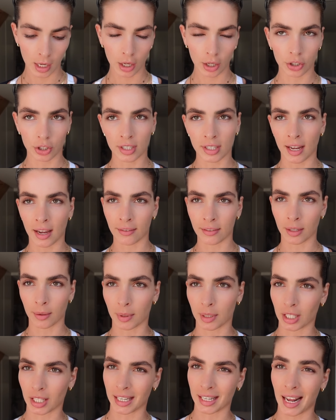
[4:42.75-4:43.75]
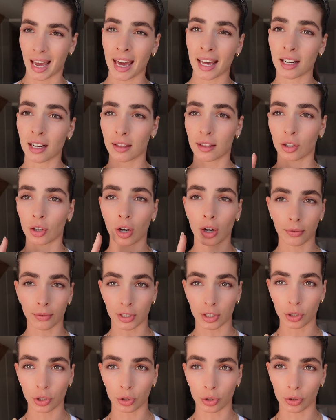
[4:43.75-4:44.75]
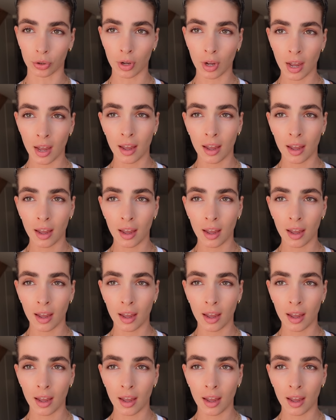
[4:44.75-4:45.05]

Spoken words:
just to have something to eat. I had another coffee too.